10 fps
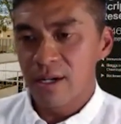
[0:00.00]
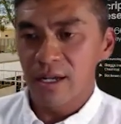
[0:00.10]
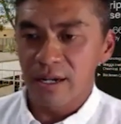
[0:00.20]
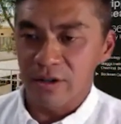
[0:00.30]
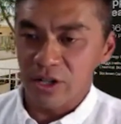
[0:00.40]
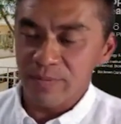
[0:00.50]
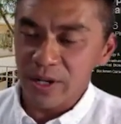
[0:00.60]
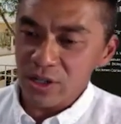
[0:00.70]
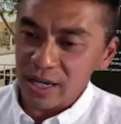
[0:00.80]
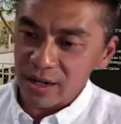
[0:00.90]
Uh, and I'll just
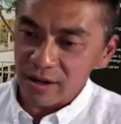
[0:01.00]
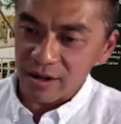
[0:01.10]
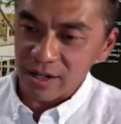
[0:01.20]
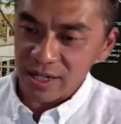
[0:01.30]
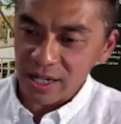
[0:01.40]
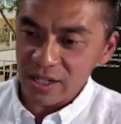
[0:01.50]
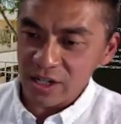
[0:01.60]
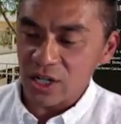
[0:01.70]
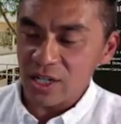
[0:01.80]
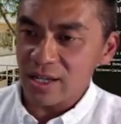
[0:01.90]
mention that our studies
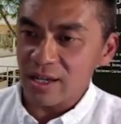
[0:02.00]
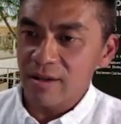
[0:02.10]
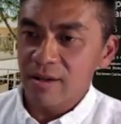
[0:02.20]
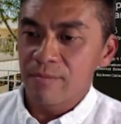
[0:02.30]
suggest that